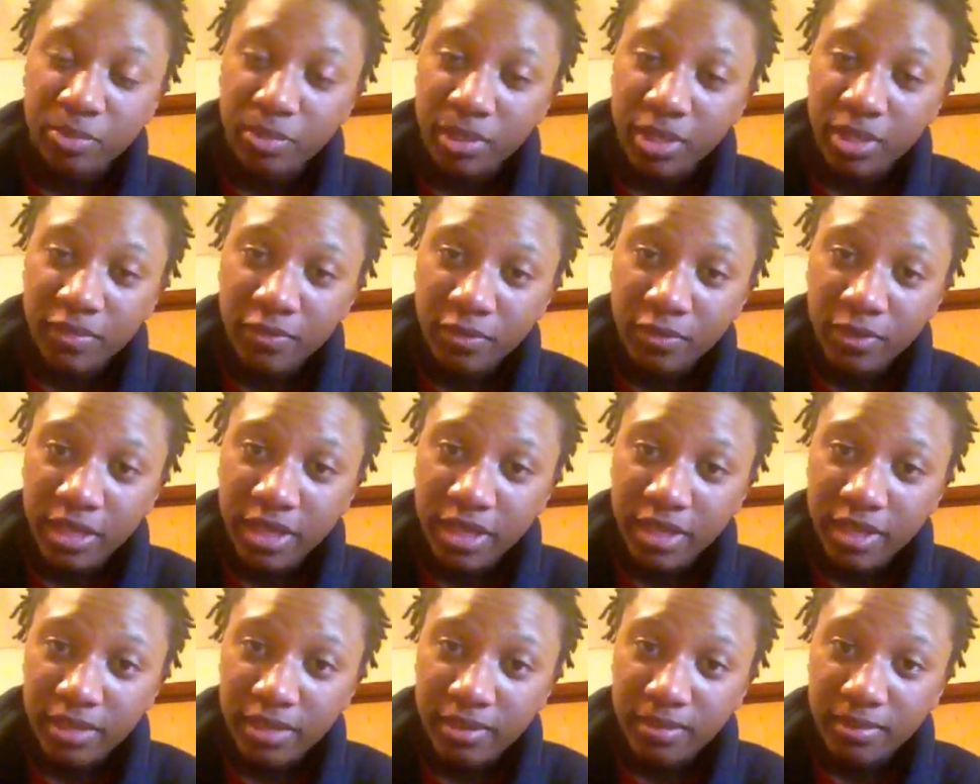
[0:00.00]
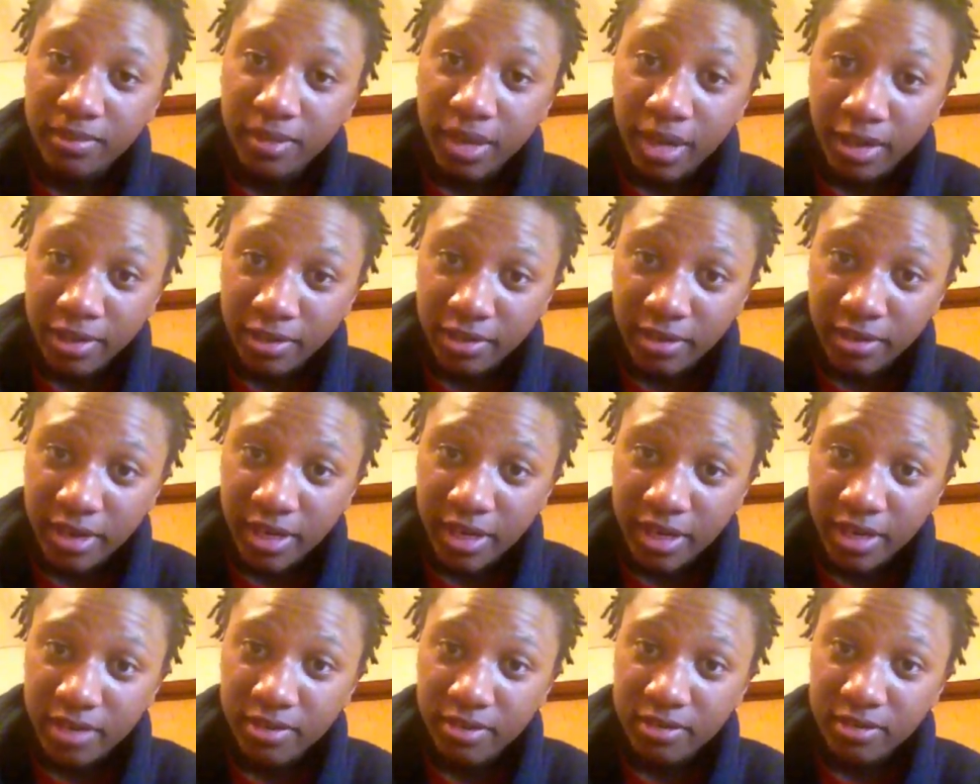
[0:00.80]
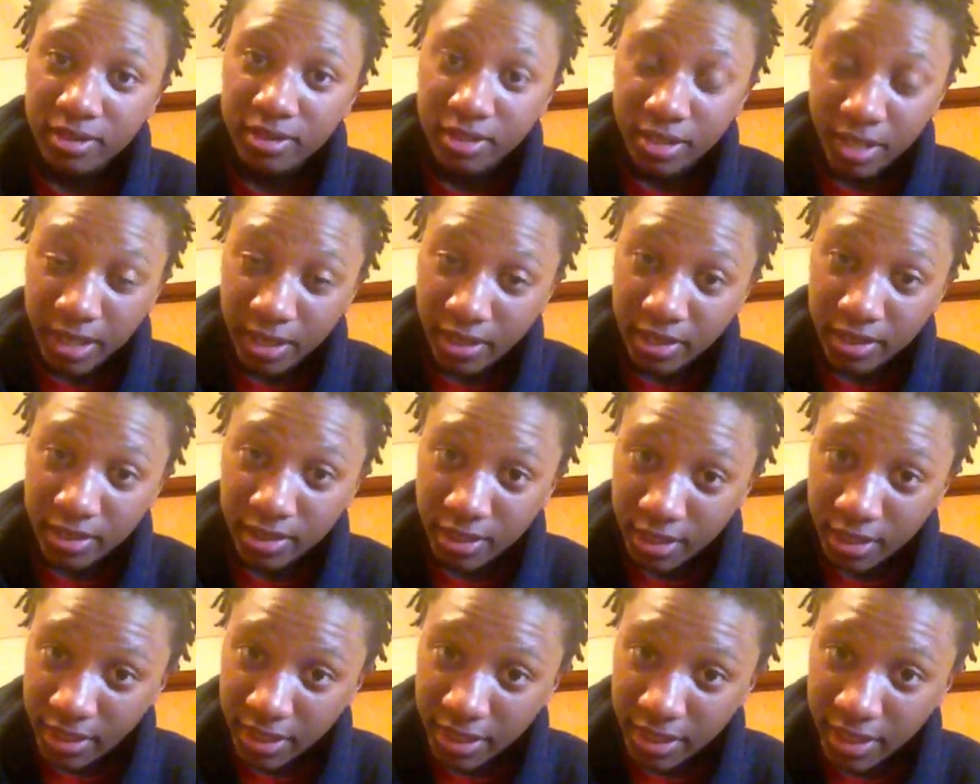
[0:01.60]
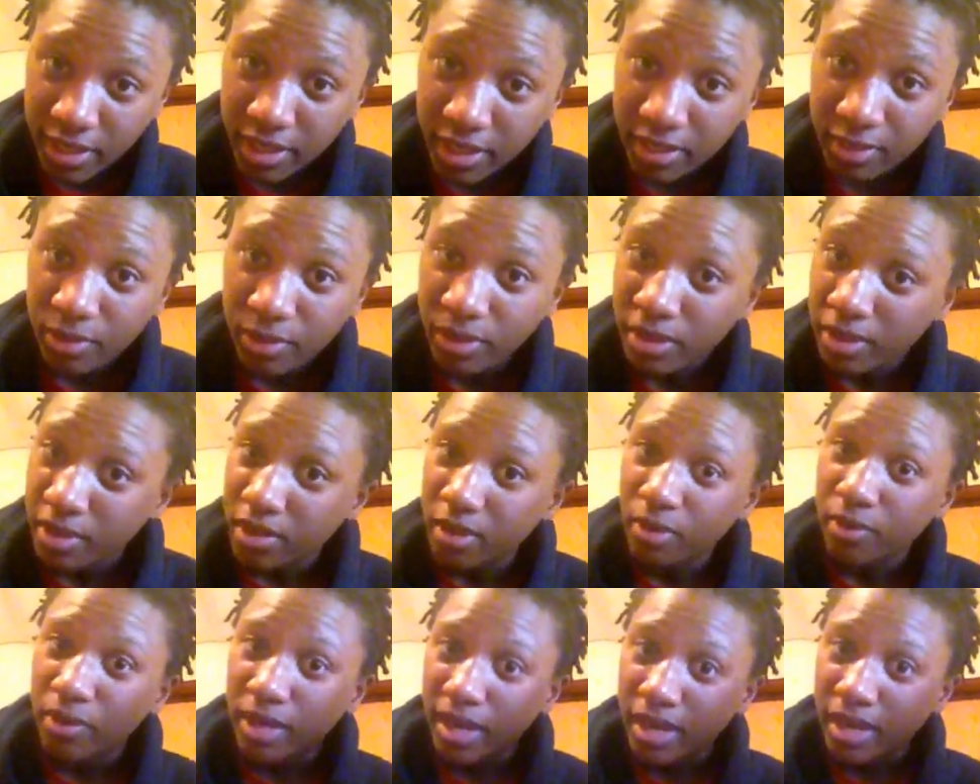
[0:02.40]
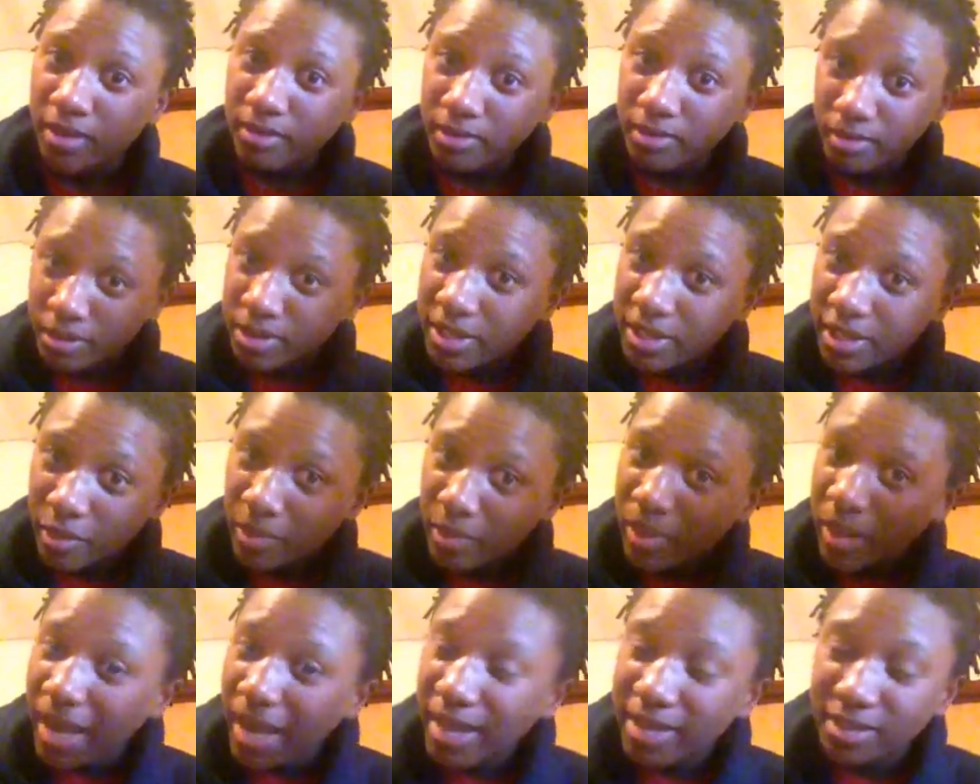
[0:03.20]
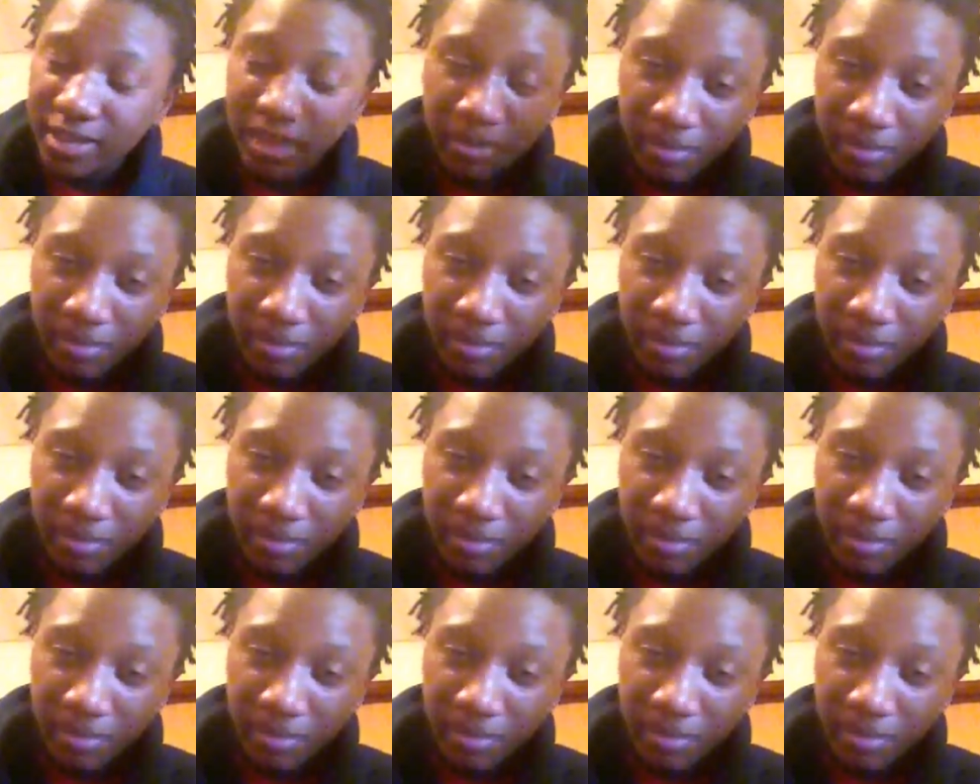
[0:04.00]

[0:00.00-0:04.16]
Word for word: But if you get honor grad su- Sunday, you can go out on town pass.